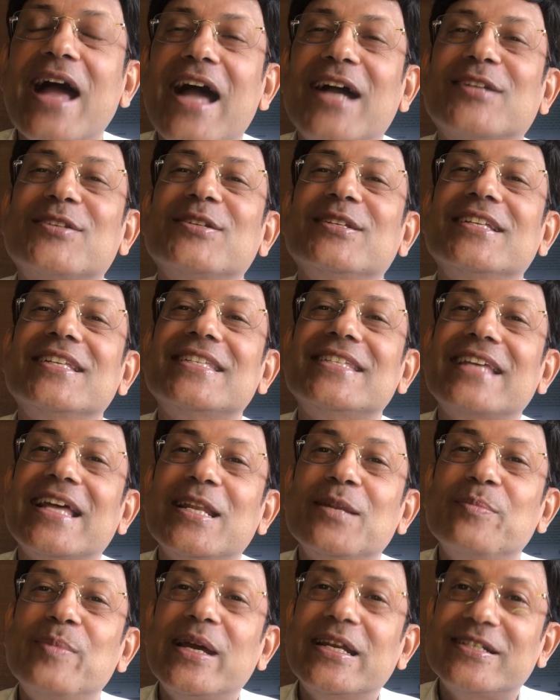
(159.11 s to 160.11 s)
actually sell
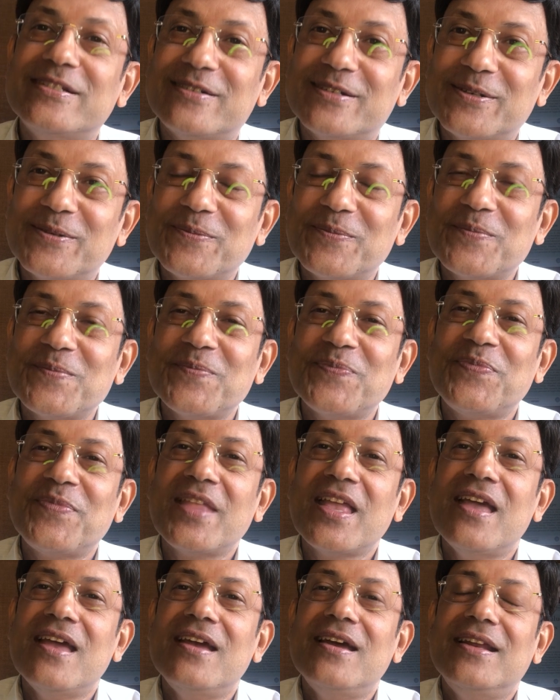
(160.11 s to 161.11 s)
better.
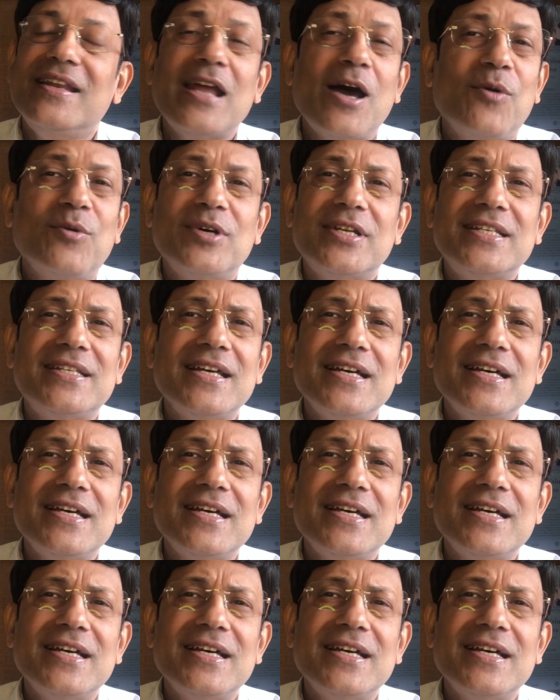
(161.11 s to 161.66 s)
Now,